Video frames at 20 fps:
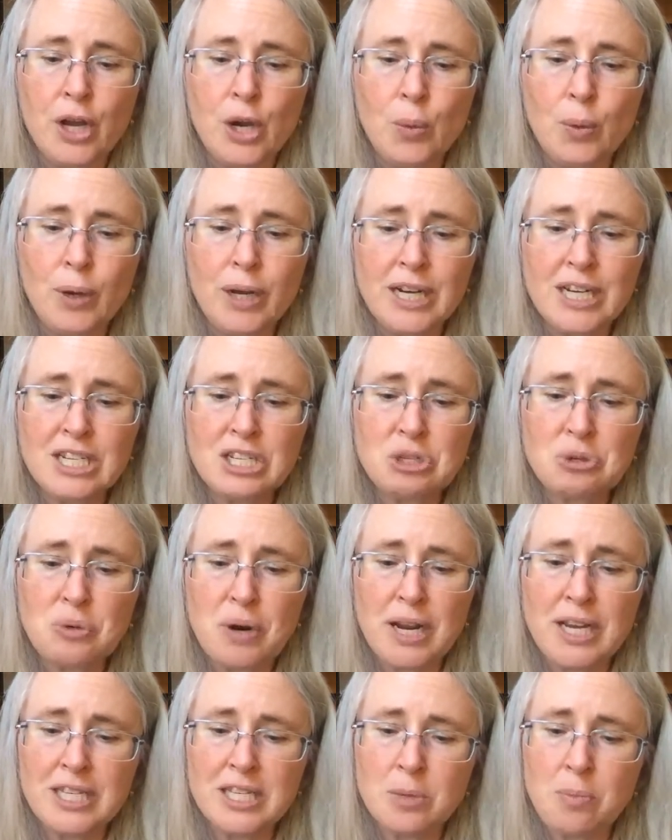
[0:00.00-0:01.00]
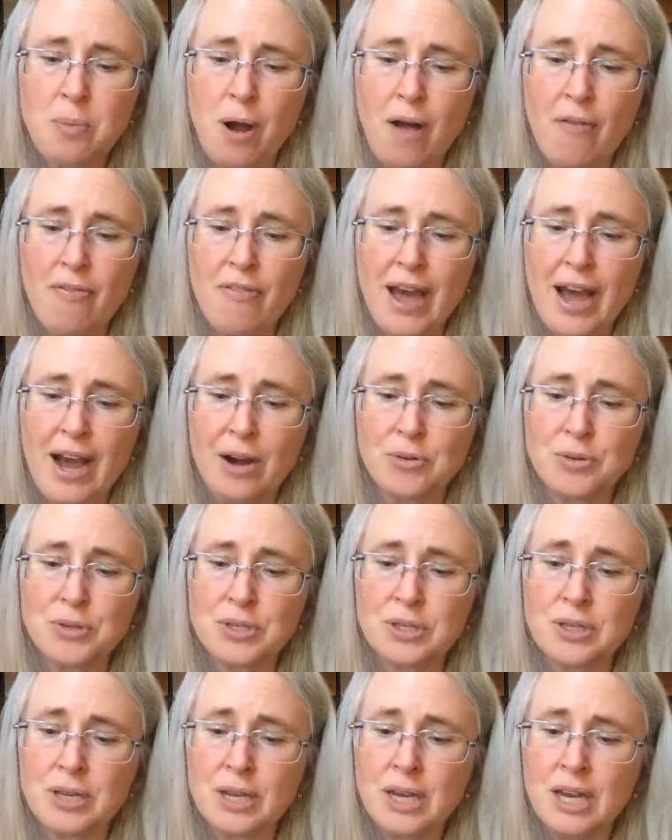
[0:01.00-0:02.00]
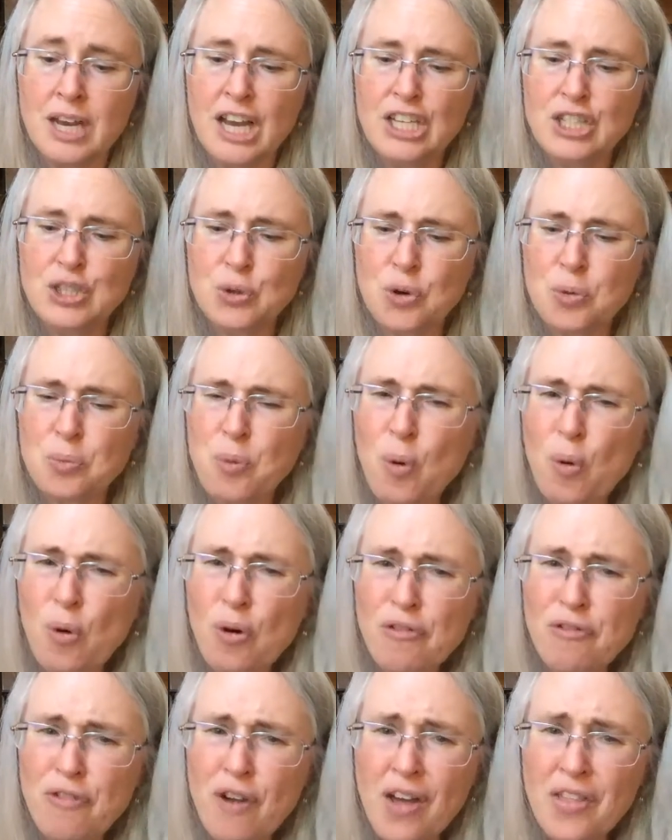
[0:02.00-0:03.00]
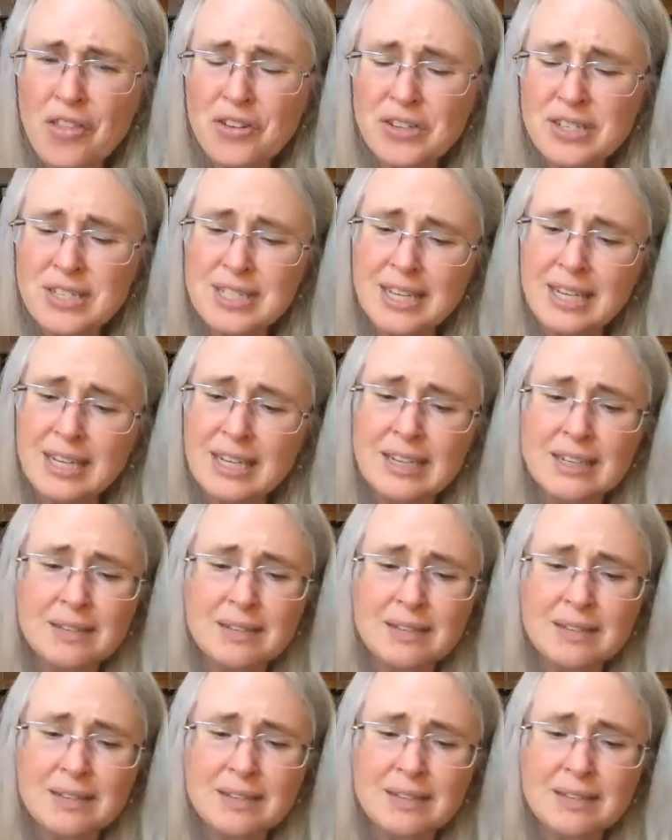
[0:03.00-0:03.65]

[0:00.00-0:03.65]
what a disgrace upon the house, and your poor father sick.